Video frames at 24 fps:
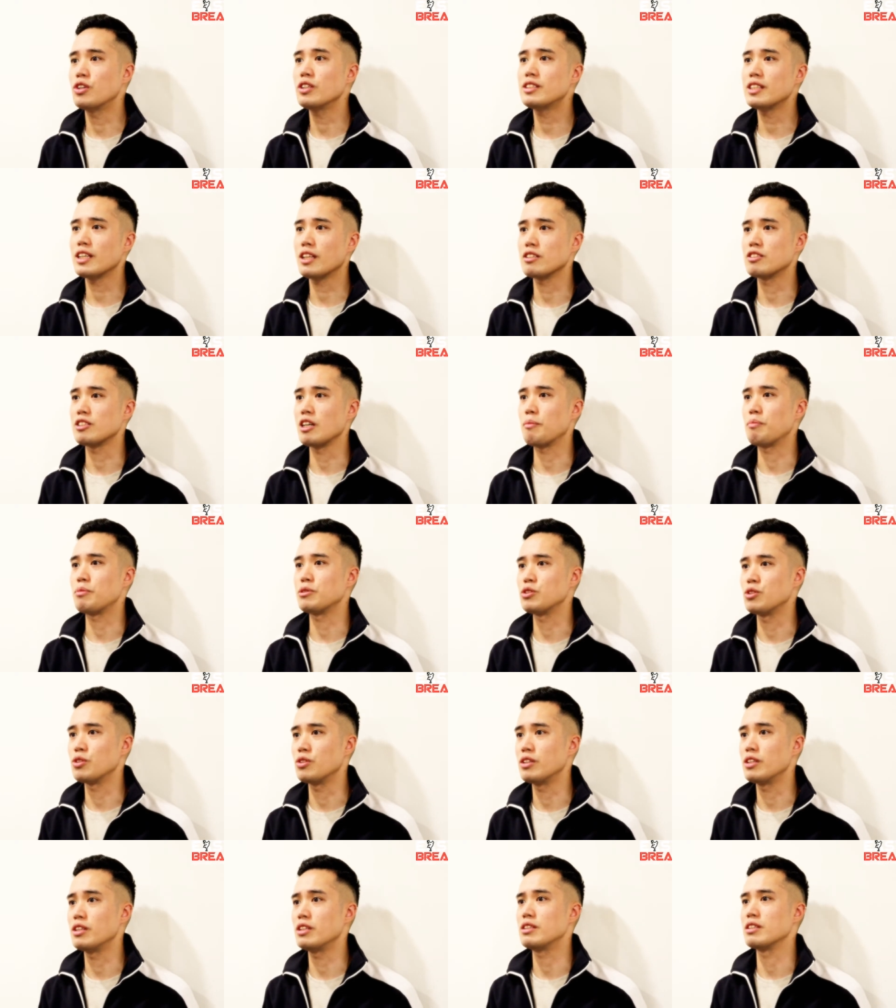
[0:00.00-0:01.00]
can take this
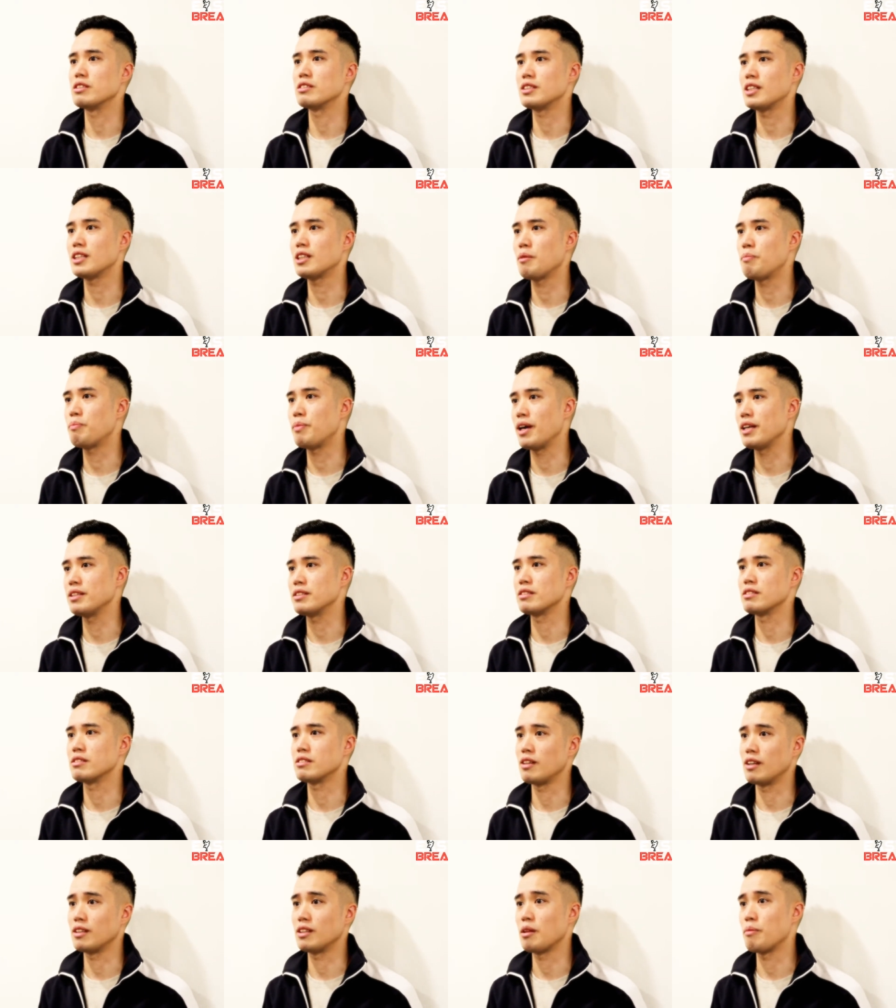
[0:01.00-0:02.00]
opportunity to set the pace and
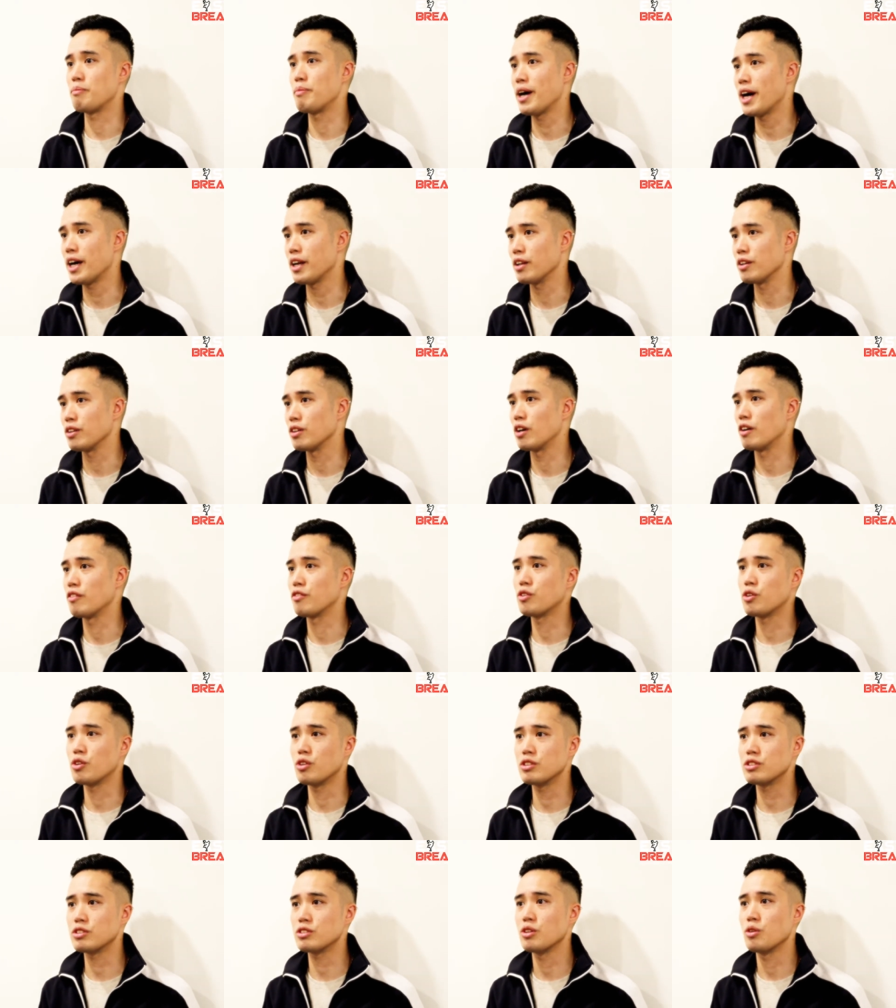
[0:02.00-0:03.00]
start the battle. Of
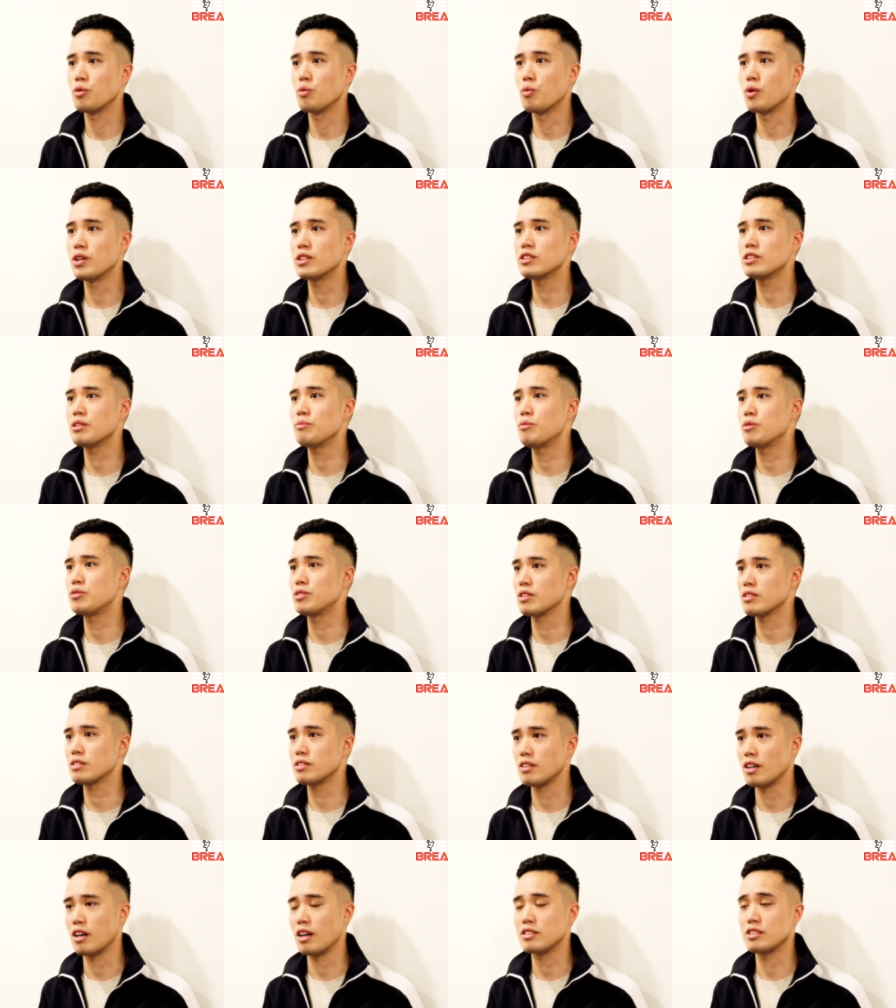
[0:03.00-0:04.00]
course, once the music
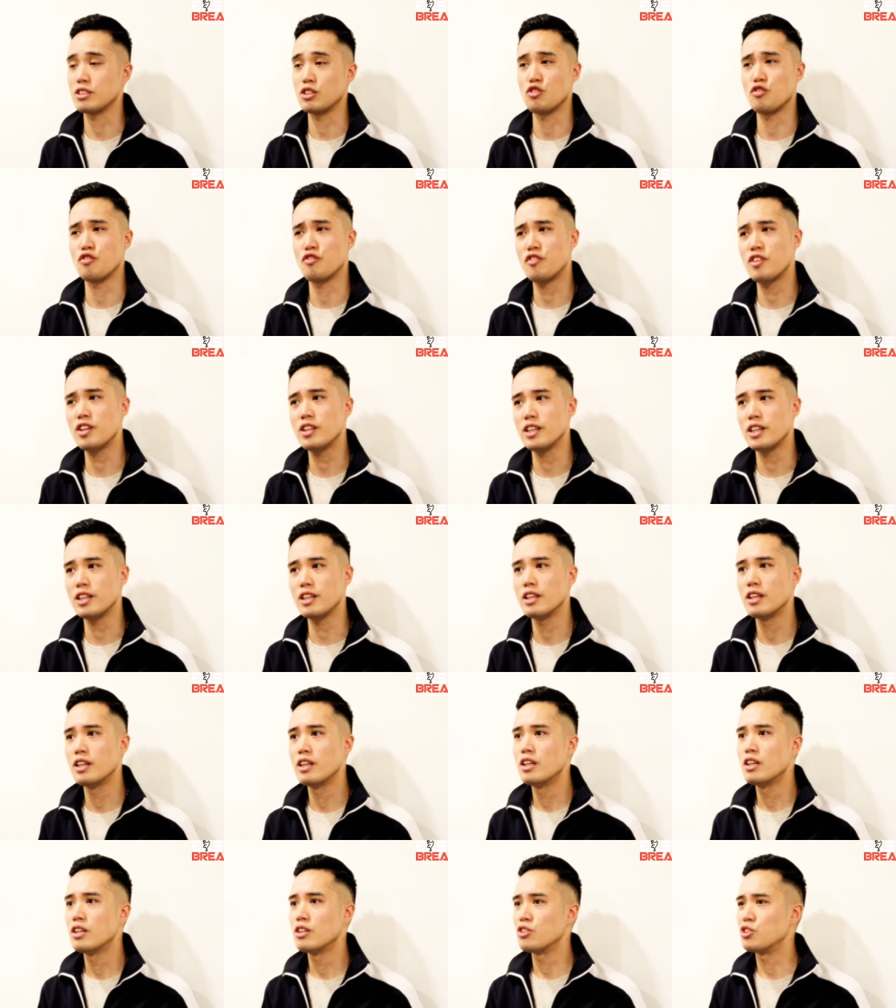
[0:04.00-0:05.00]
starts and you feel it,
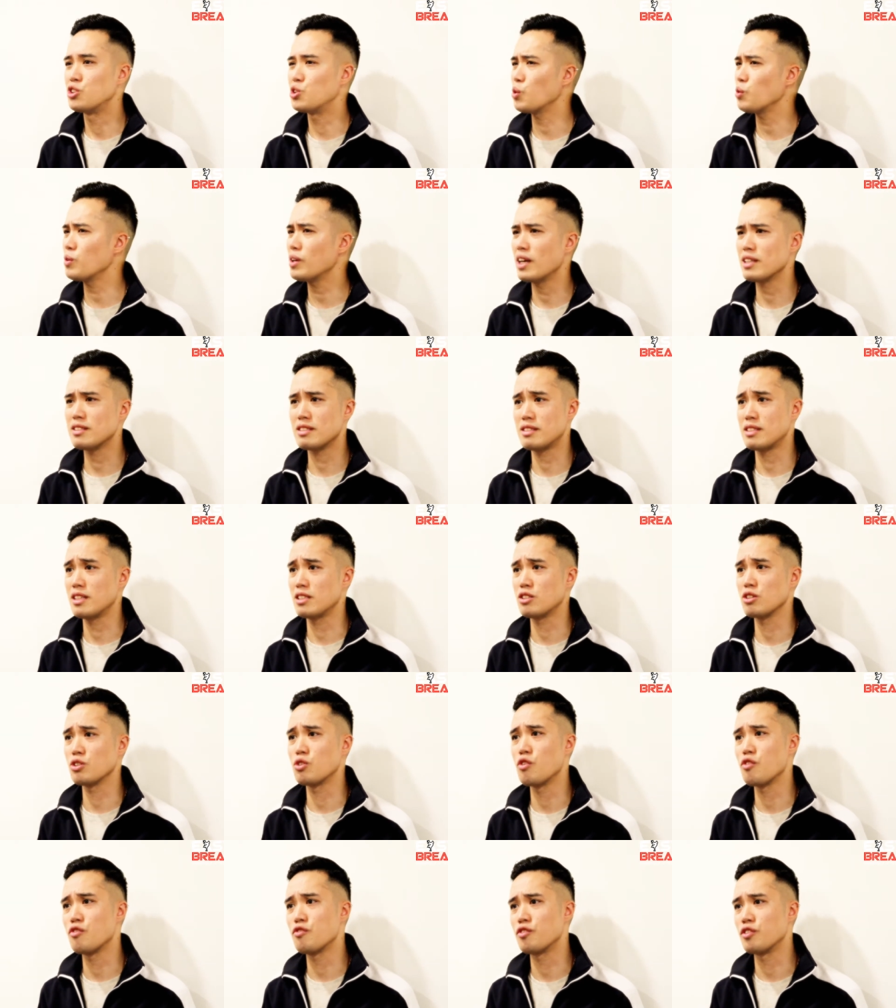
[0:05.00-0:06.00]
don't hesitate to
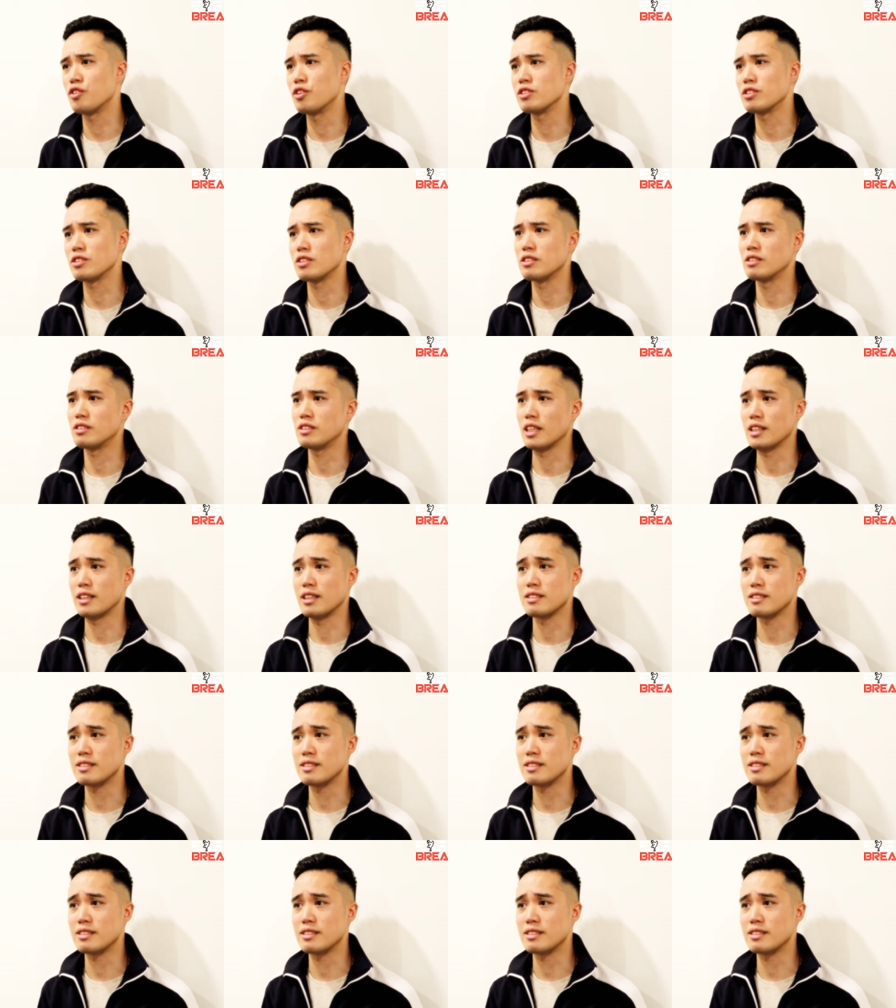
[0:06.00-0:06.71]
go first and set the